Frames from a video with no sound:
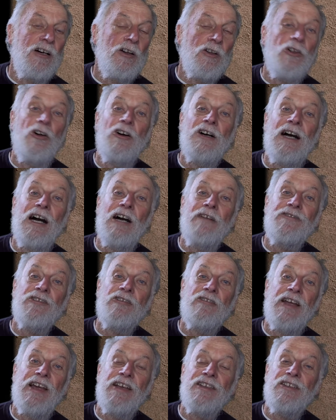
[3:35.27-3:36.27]
long
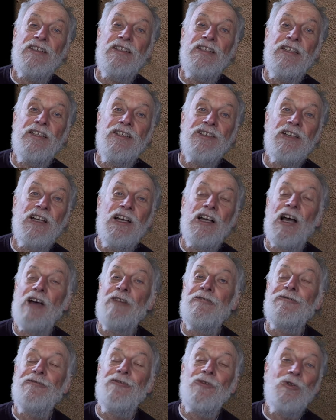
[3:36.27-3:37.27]
after our cities
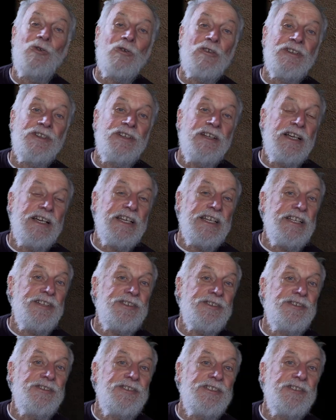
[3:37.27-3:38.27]
have fallen
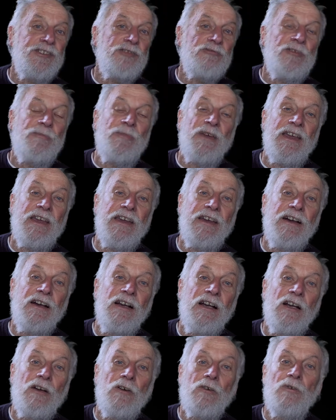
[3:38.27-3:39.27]
into disrepair
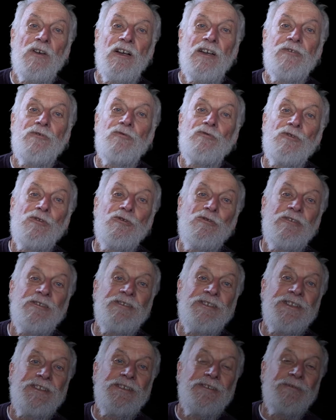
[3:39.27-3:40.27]
and ruin.